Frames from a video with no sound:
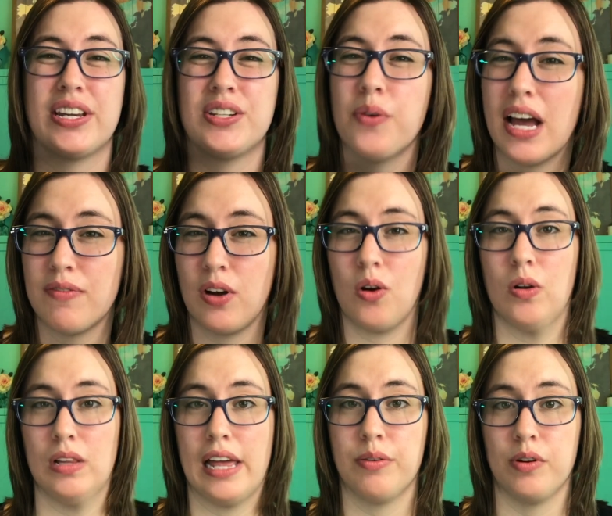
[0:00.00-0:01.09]
I don't have a whole
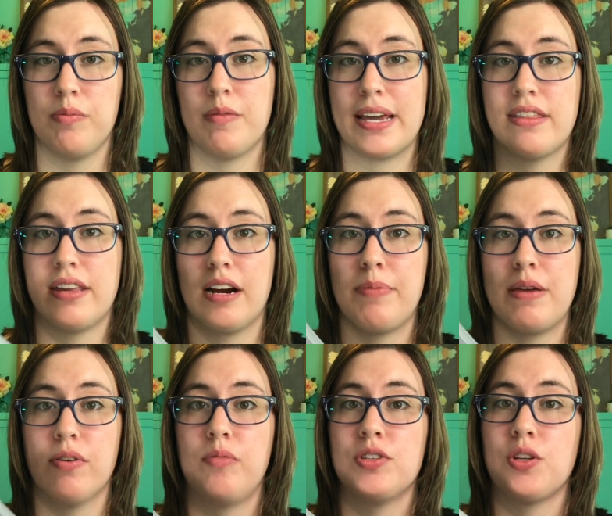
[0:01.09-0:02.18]
lot of room in my therapy
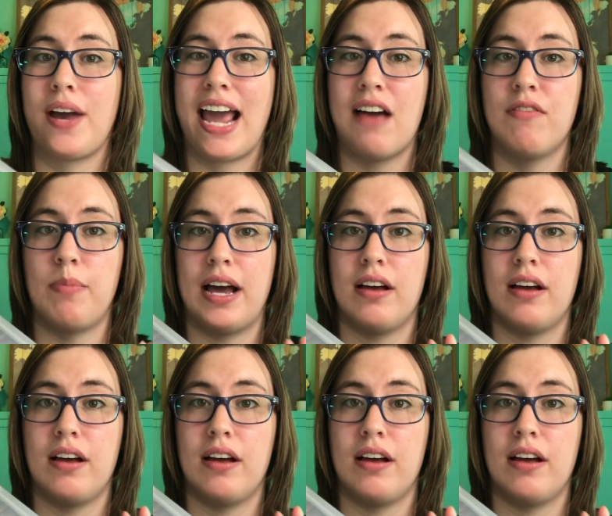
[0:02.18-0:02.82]
room, so I have